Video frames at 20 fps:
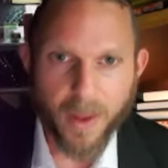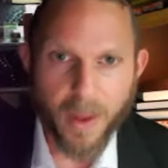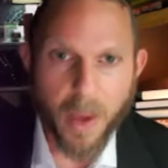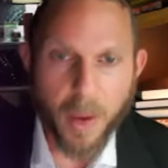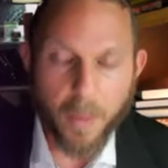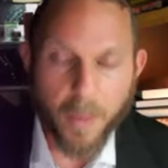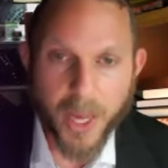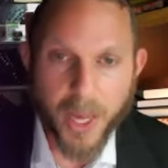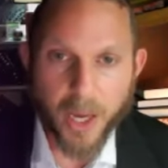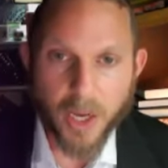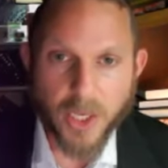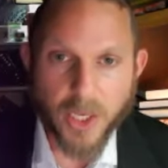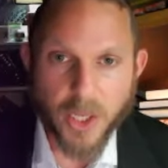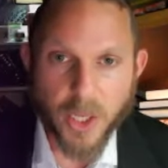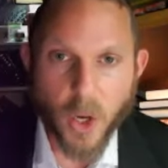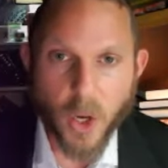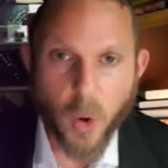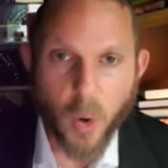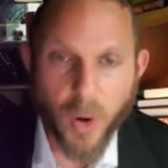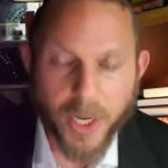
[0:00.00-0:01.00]
Because the
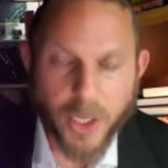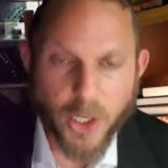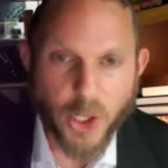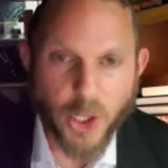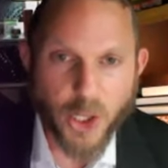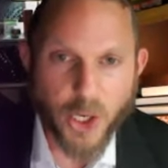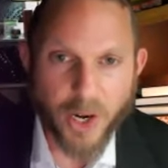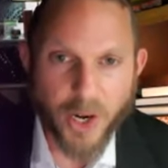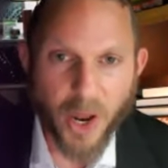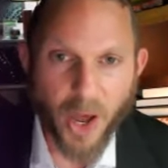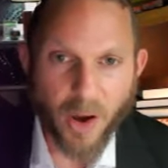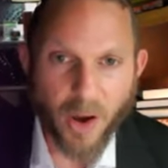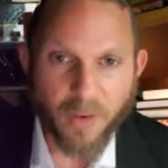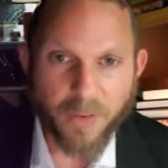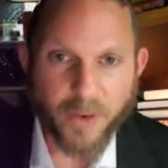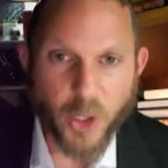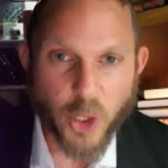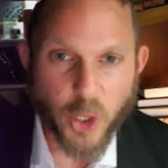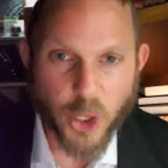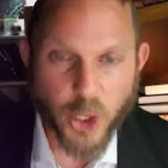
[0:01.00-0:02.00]
question of
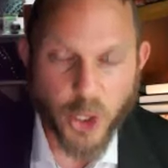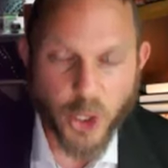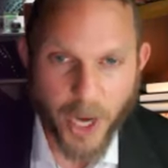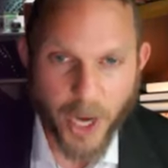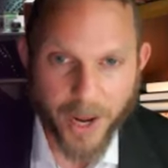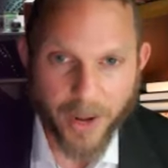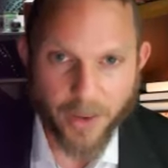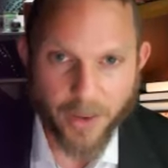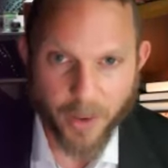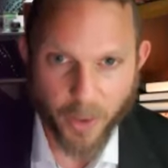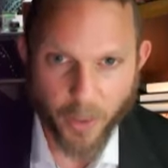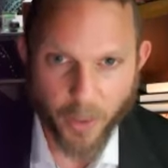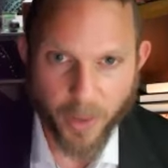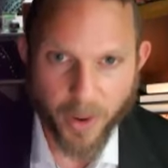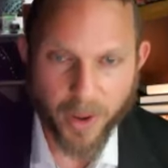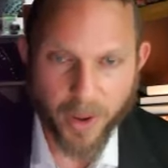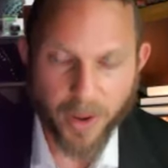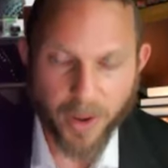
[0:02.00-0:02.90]
trajectory